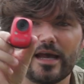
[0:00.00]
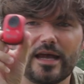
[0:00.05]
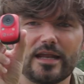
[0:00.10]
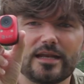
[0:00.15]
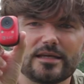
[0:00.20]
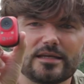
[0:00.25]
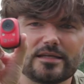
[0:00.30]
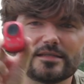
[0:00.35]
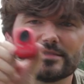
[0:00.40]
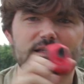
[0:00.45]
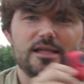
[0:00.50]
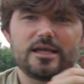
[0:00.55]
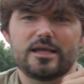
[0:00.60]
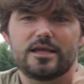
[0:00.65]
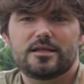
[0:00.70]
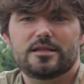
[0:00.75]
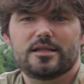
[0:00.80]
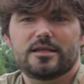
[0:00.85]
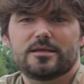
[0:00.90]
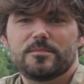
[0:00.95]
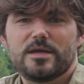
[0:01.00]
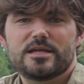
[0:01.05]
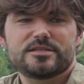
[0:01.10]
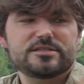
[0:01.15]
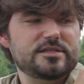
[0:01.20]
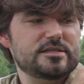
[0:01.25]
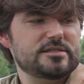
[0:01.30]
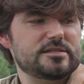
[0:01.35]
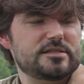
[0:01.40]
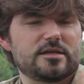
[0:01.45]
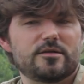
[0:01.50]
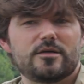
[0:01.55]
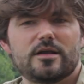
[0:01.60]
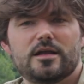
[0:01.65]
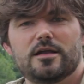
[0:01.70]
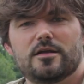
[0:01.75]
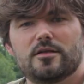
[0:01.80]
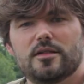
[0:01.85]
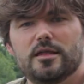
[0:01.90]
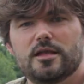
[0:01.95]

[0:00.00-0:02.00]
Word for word: kind of is like, like imagine this thing right here,